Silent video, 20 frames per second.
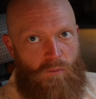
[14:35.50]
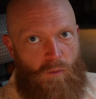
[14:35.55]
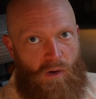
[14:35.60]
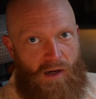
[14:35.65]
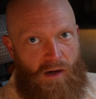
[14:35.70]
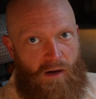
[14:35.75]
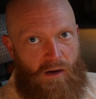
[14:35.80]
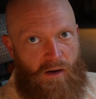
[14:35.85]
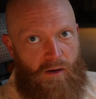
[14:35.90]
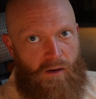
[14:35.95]

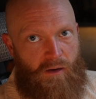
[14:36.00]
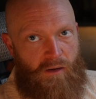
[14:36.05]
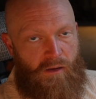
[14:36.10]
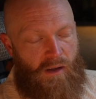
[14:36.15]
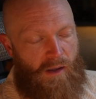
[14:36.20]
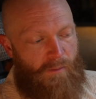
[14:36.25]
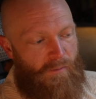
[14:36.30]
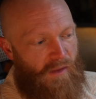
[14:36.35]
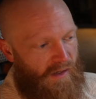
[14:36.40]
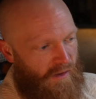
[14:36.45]
where
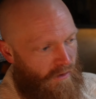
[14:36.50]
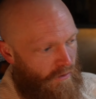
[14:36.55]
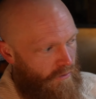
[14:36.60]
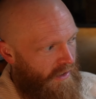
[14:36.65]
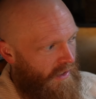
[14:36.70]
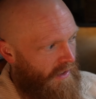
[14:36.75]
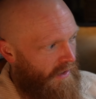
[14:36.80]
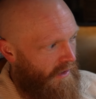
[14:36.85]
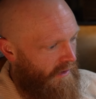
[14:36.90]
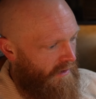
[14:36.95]
I'm like,
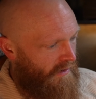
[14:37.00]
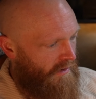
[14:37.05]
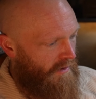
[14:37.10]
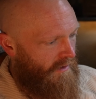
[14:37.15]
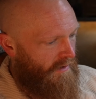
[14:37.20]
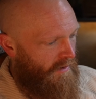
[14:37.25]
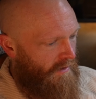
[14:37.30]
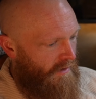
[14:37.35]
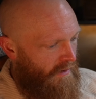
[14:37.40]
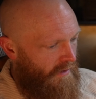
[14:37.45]
okay,
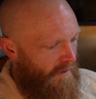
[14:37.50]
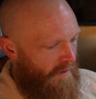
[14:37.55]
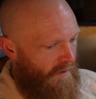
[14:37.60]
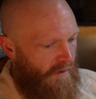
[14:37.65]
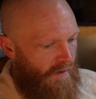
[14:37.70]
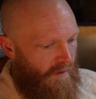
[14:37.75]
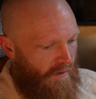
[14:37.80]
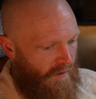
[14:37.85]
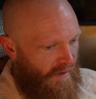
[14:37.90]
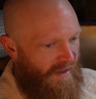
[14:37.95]

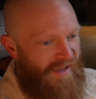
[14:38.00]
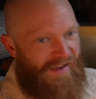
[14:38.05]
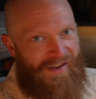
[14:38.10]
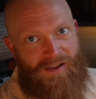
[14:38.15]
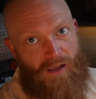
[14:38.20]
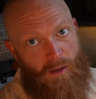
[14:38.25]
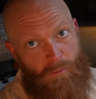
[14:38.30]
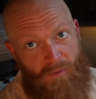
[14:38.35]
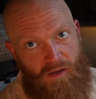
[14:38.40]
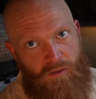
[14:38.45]
I'm